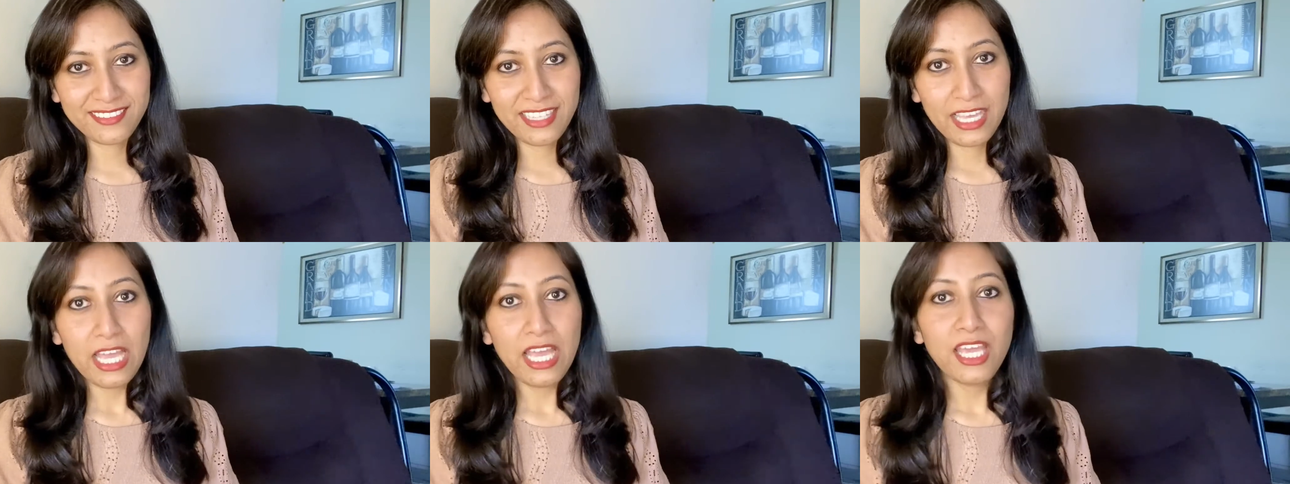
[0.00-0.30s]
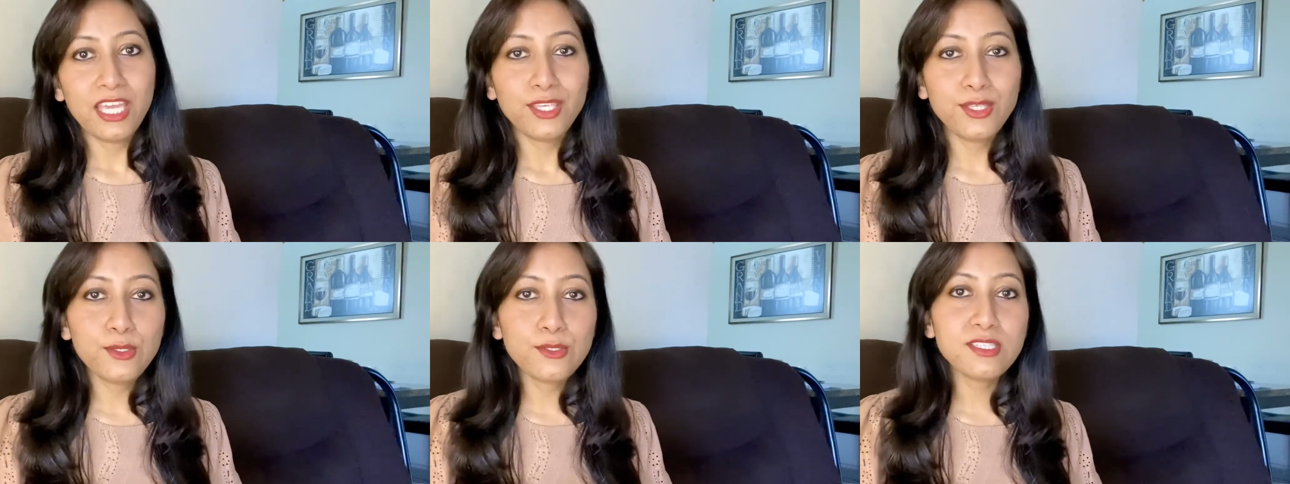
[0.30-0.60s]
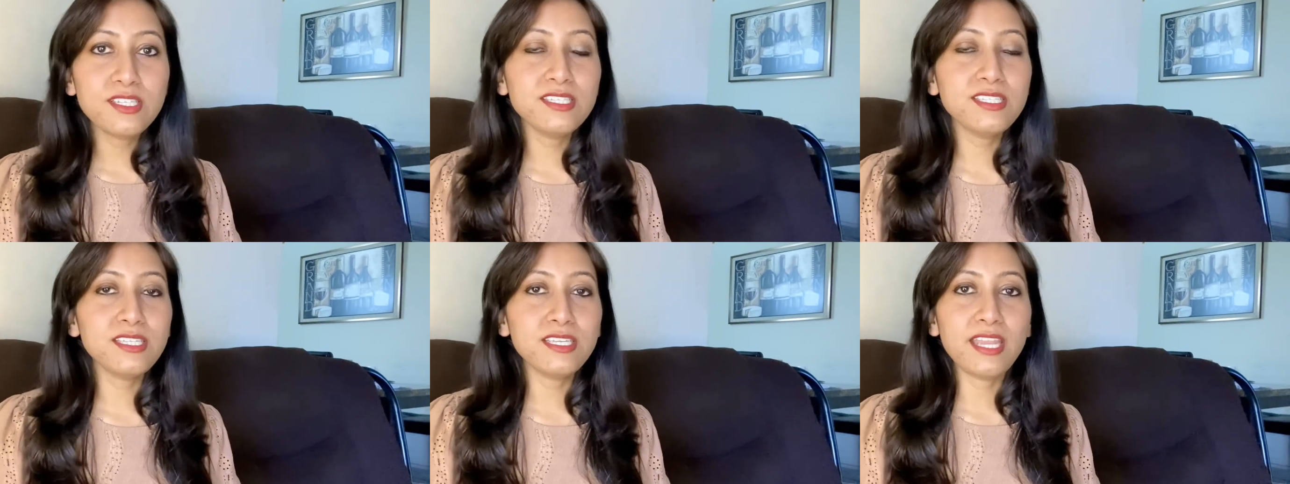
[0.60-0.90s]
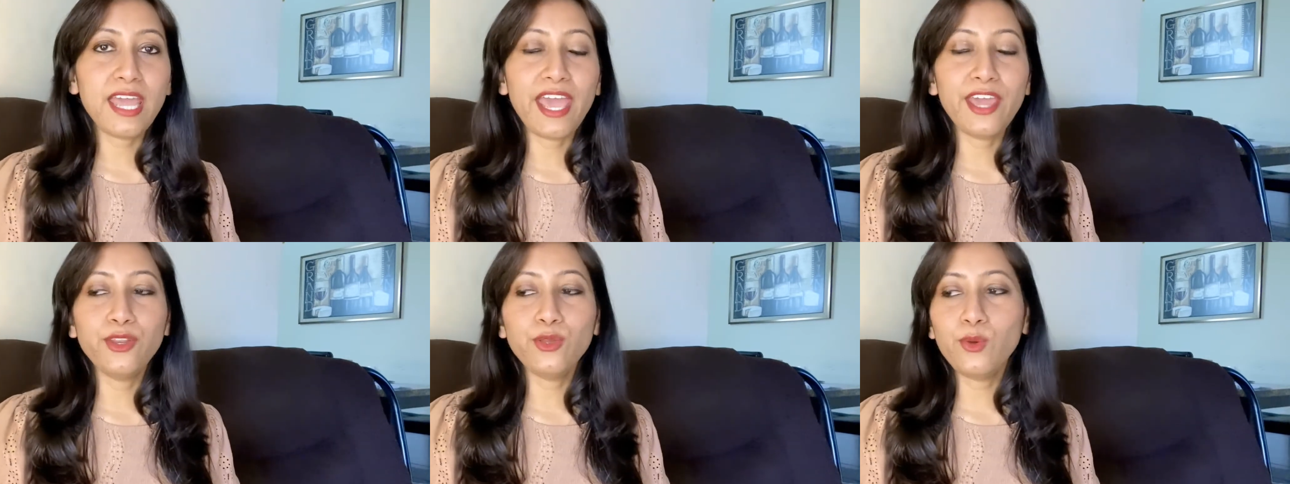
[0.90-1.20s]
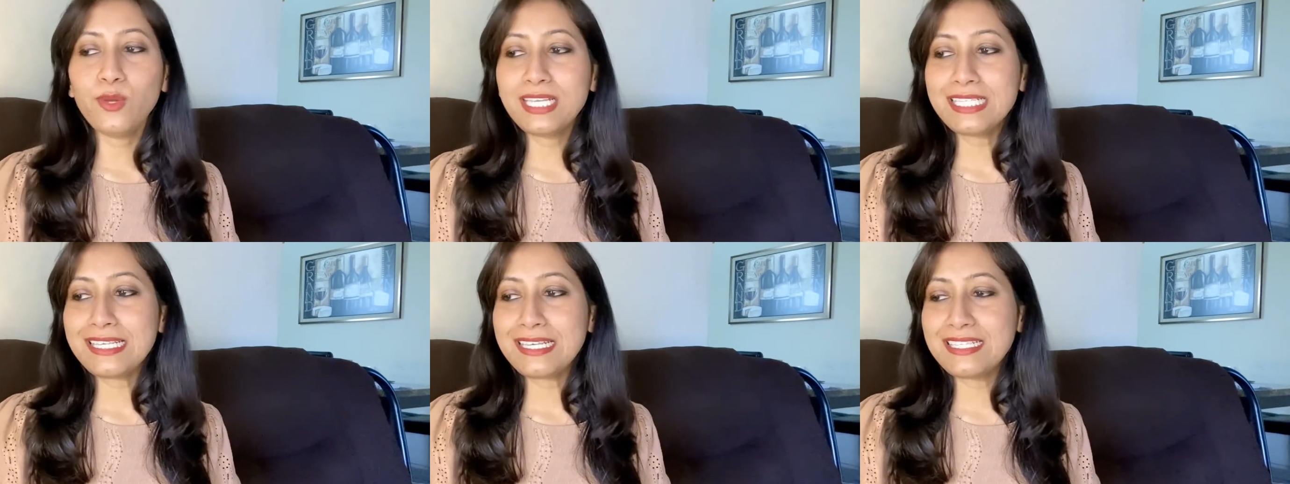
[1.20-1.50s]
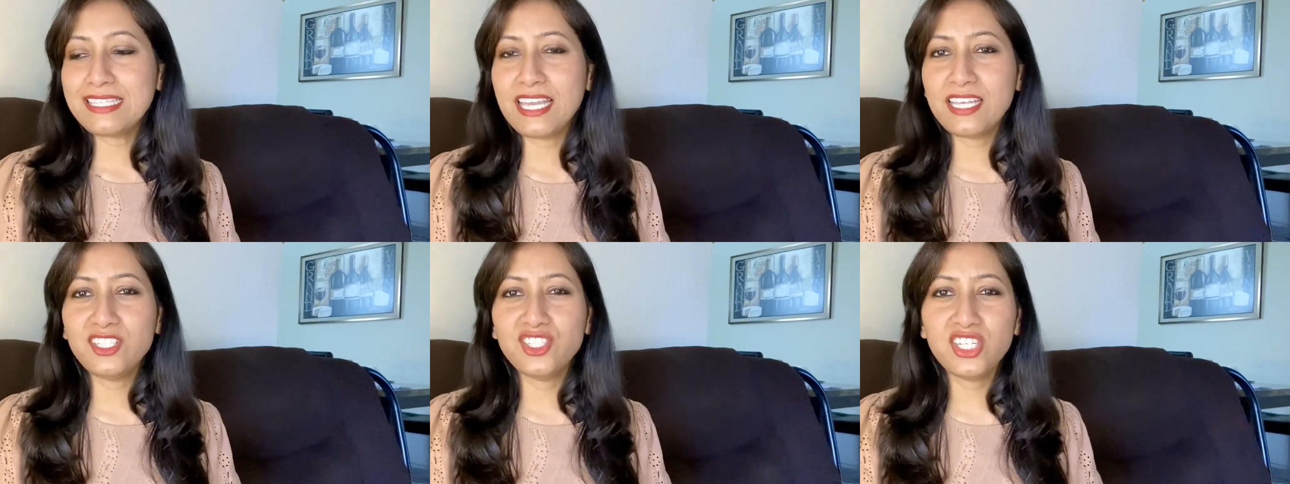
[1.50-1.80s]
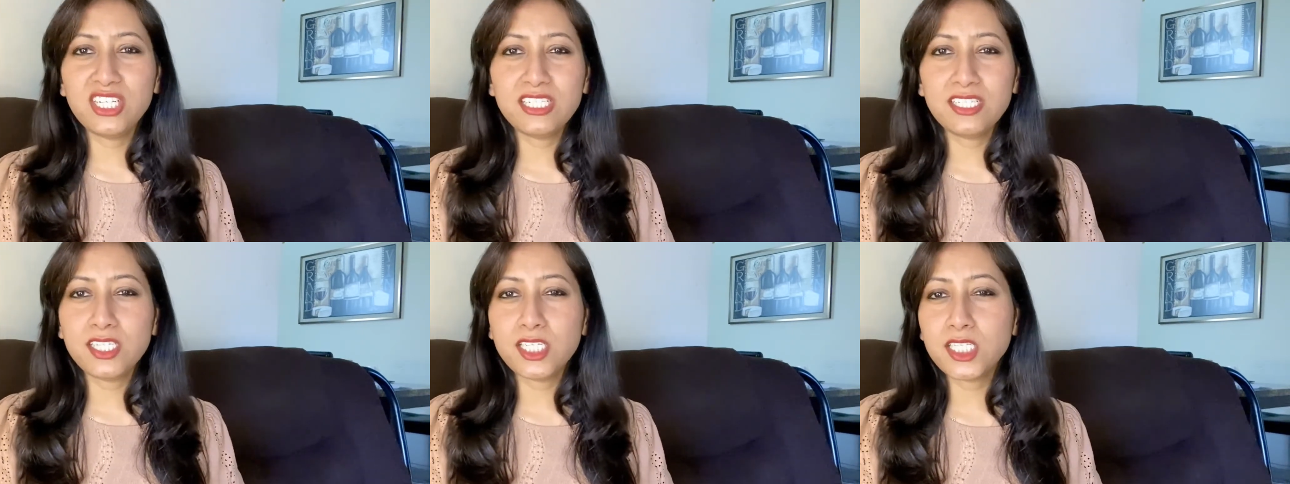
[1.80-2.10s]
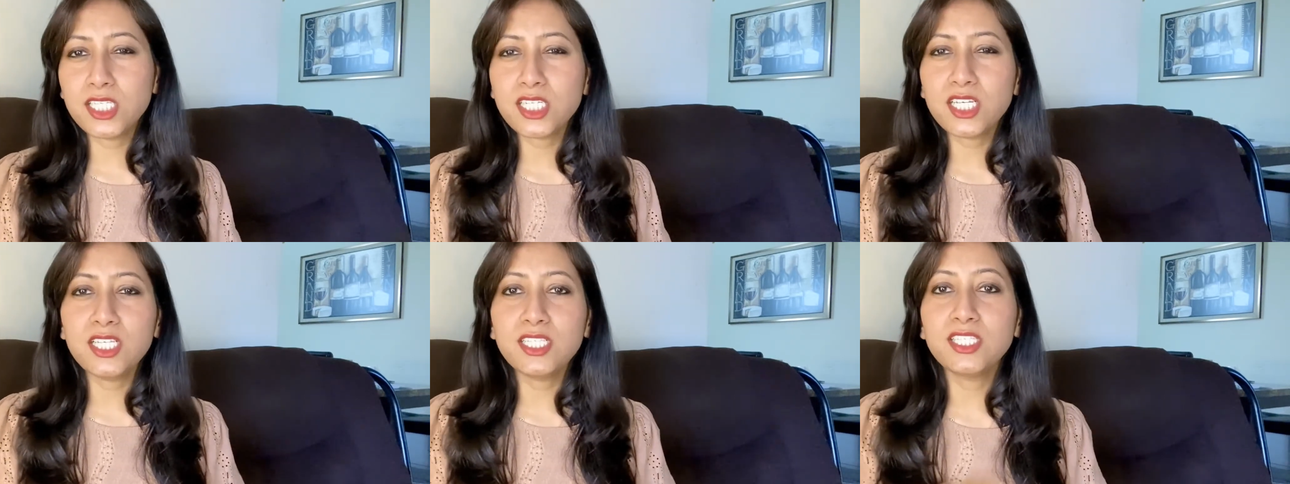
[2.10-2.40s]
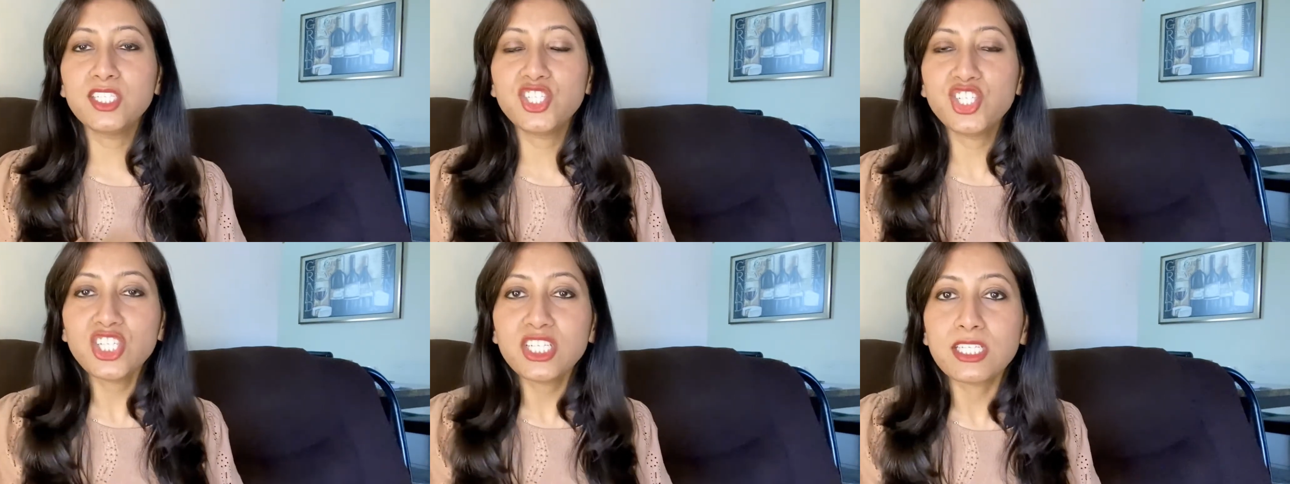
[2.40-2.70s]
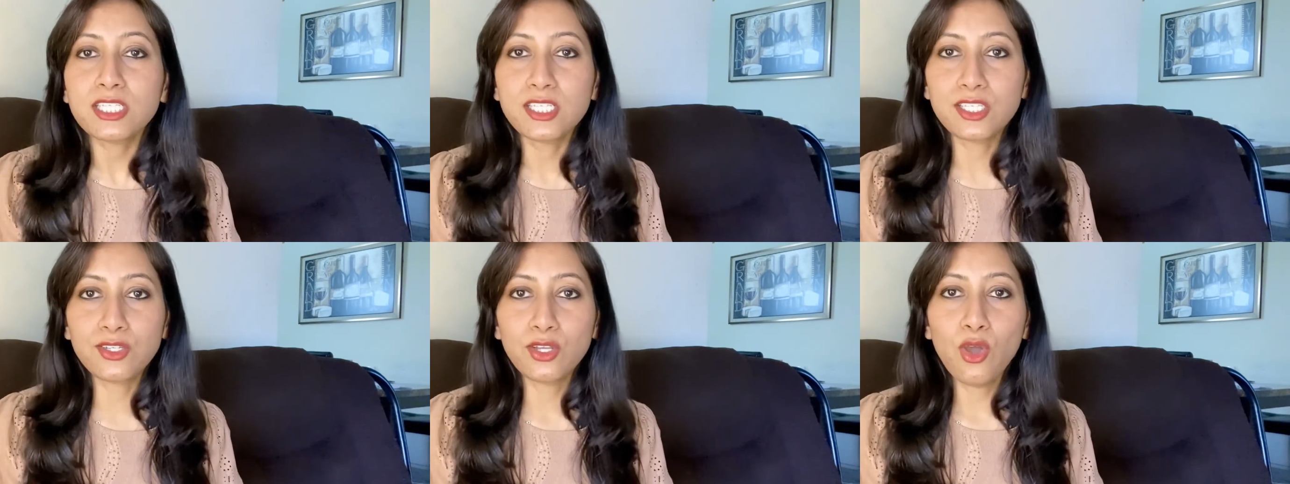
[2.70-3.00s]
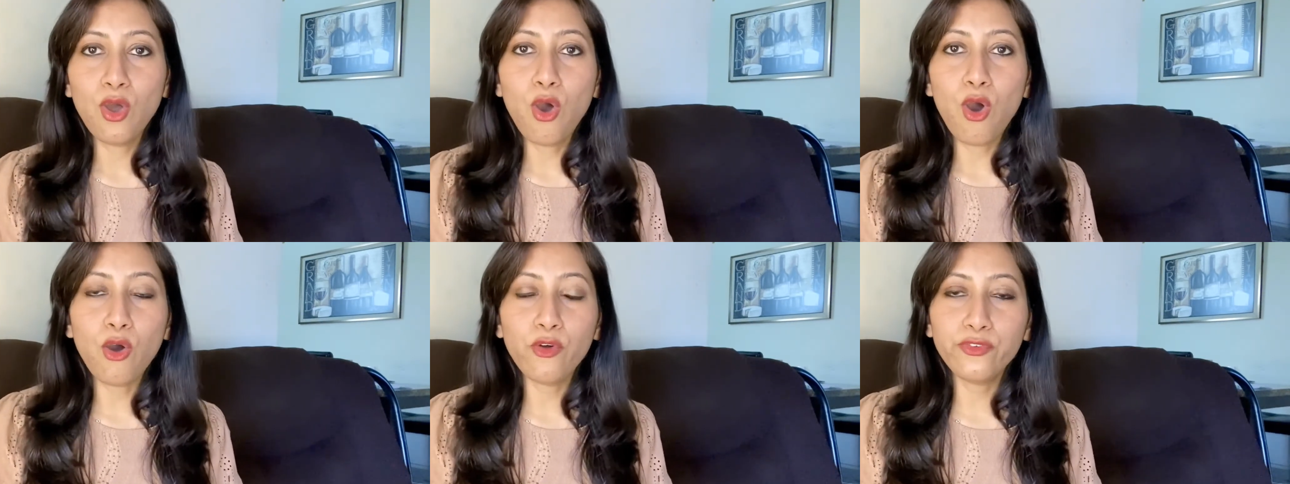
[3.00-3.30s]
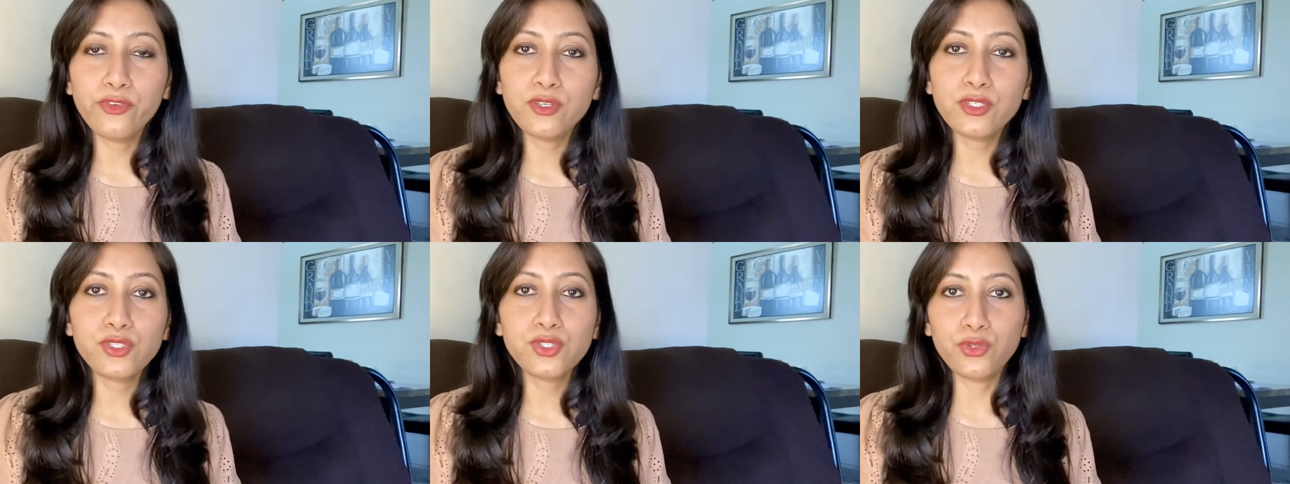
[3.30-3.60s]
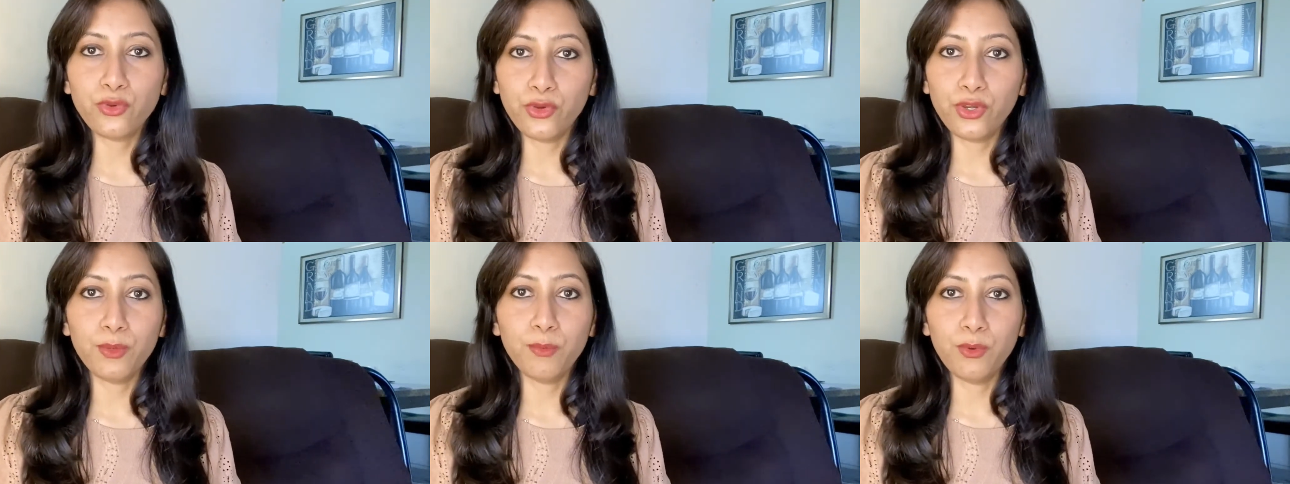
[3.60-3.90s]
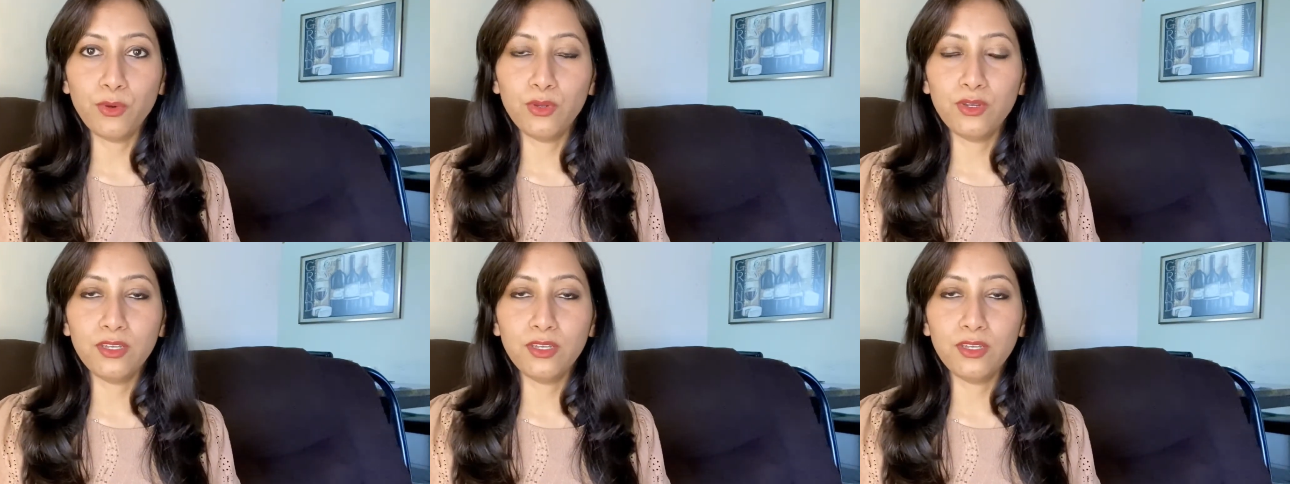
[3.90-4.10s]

User scenario is essentially just a gist of your storyboard.